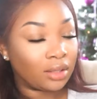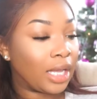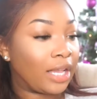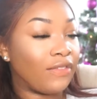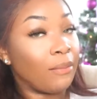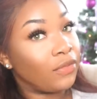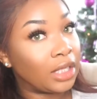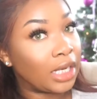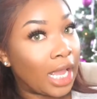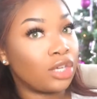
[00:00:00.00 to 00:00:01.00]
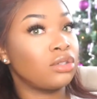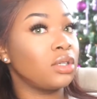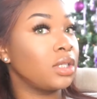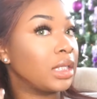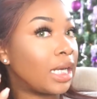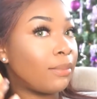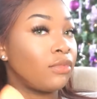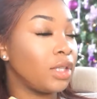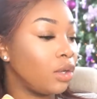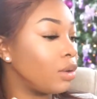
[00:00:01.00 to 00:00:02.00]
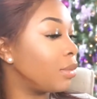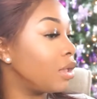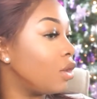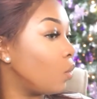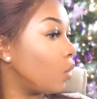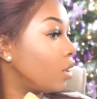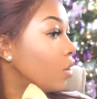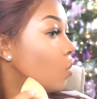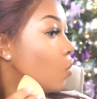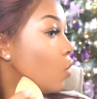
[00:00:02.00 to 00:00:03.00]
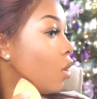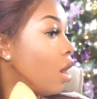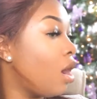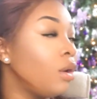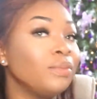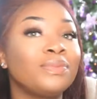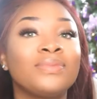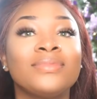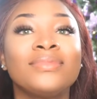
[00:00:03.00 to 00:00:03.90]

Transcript: Like, if I'm feeling extra, then I'm really gonna be going, oh,